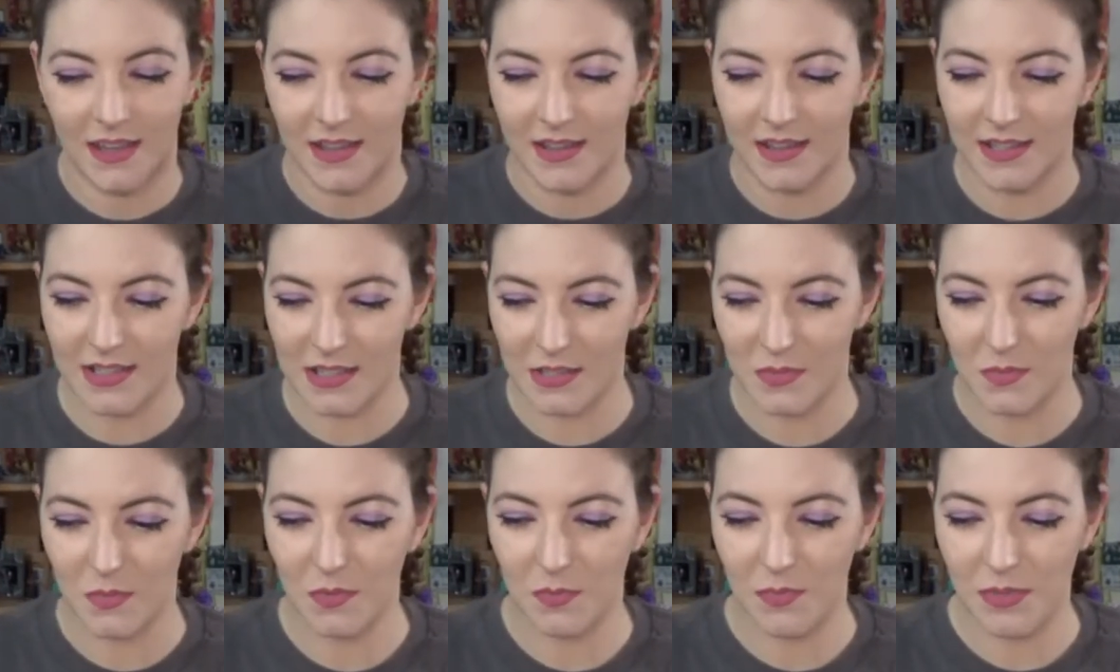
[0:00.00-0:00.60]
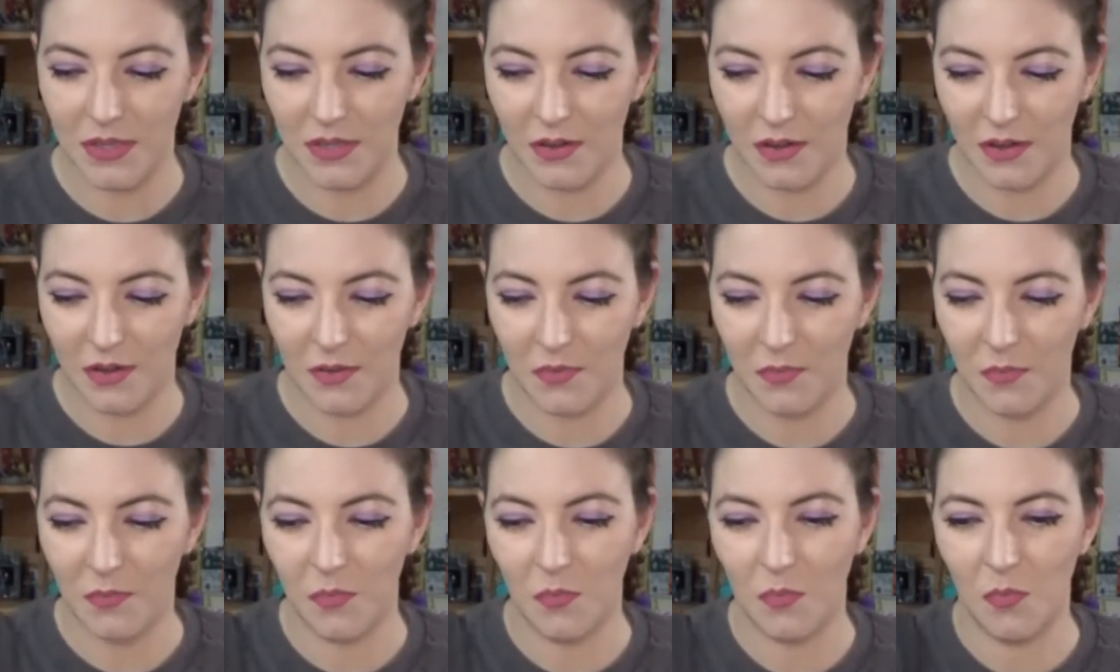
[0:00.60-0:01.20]
This will be
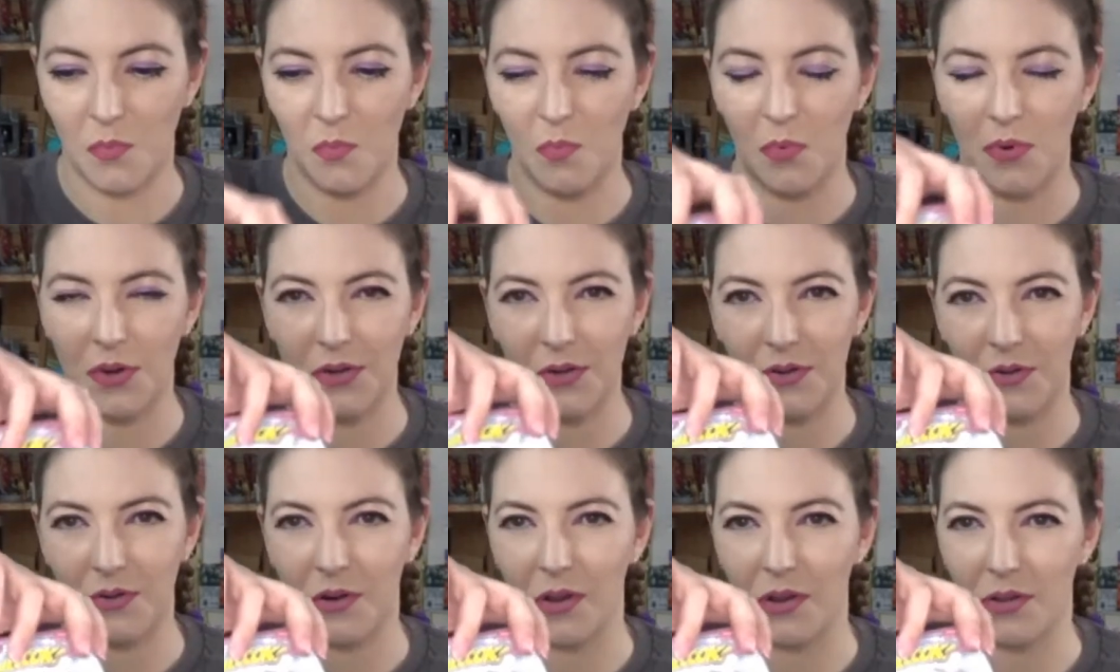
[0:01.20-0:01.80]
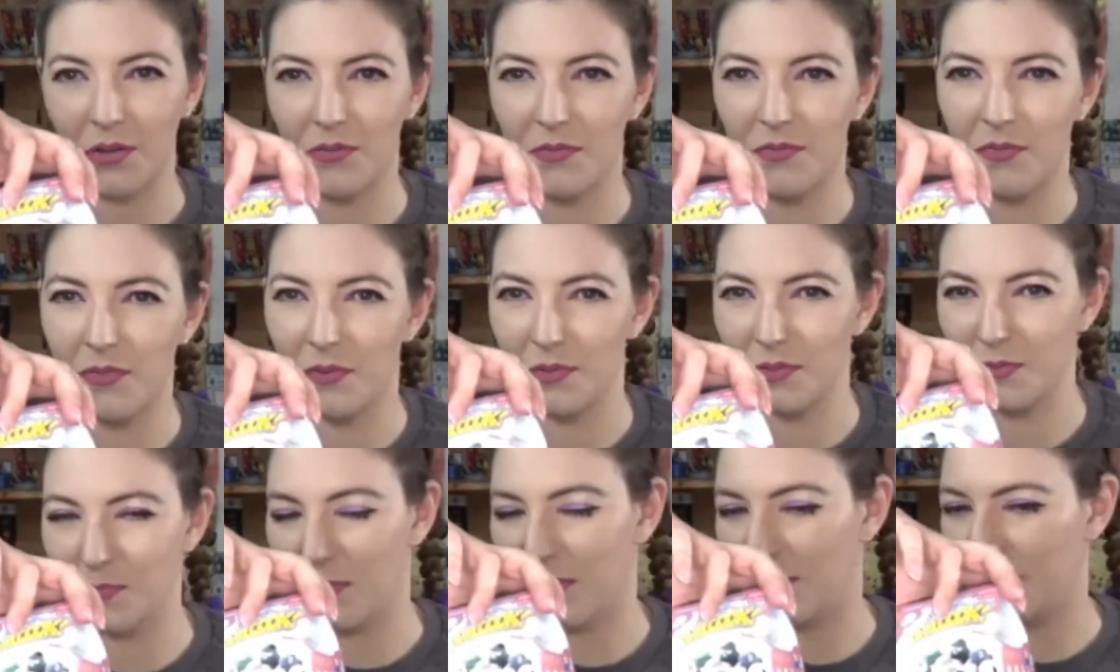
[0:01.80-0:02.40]
on one or all of
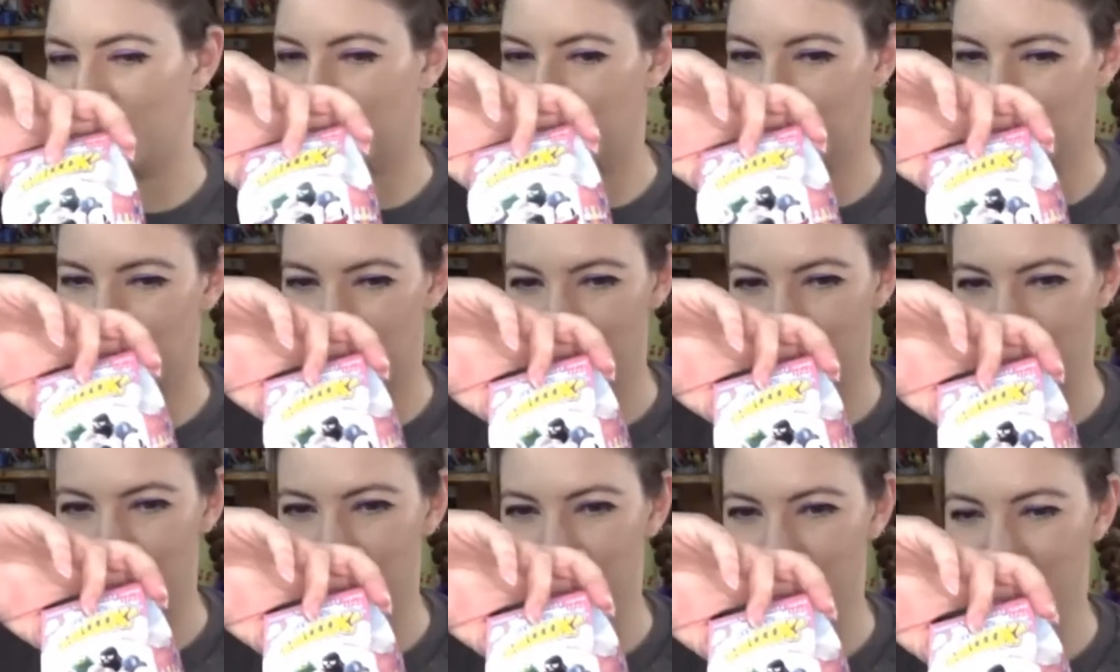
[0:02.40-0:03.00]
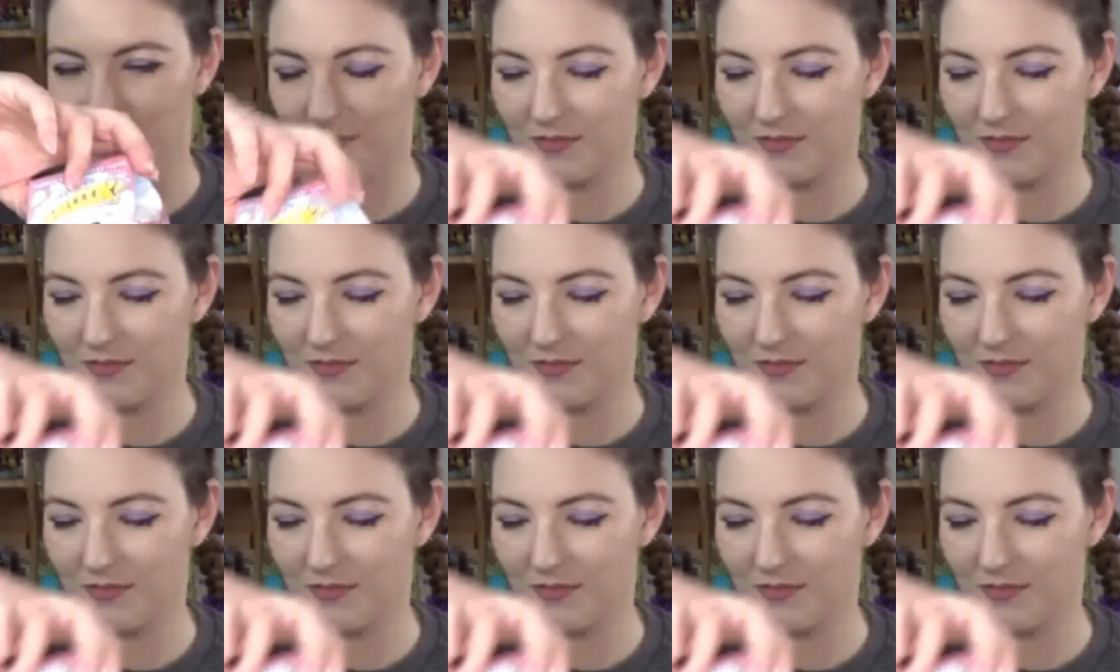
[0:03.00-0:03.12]
those platforms.